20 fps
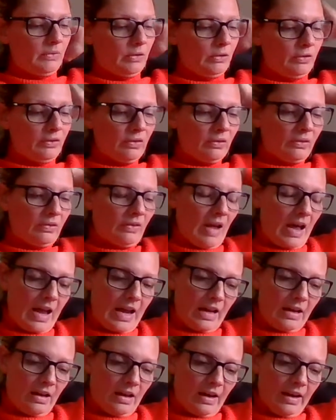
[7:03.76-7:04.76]
Just to
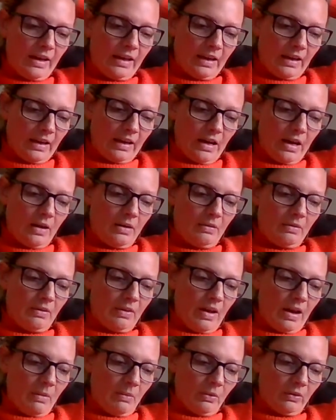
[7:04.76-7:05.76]
say, like, you know,
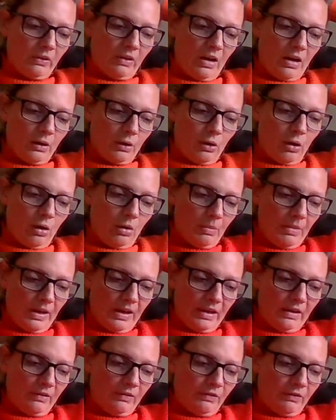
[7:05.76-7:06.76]
that wasn't
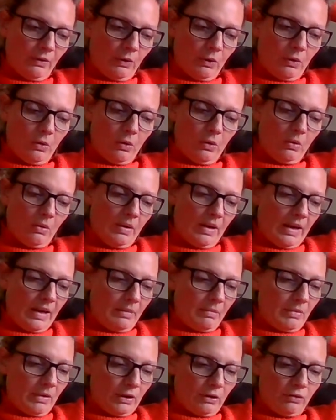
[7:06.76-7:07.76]
uncommon for
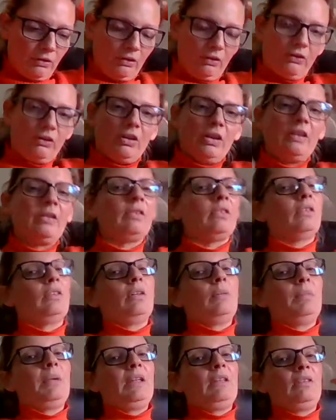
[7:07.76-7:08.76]
the Christians
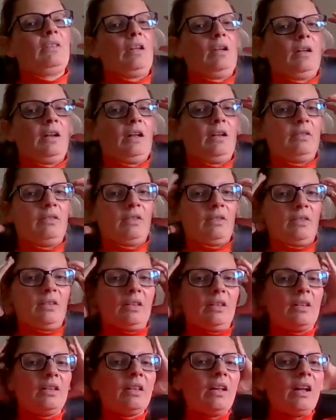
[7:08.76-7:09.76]
to be so close,
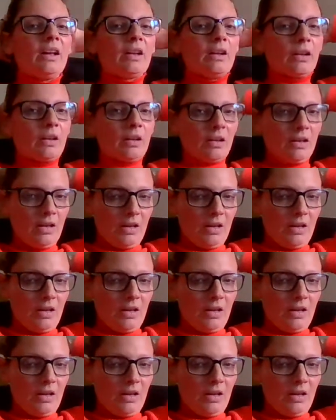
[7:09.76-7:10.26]
like,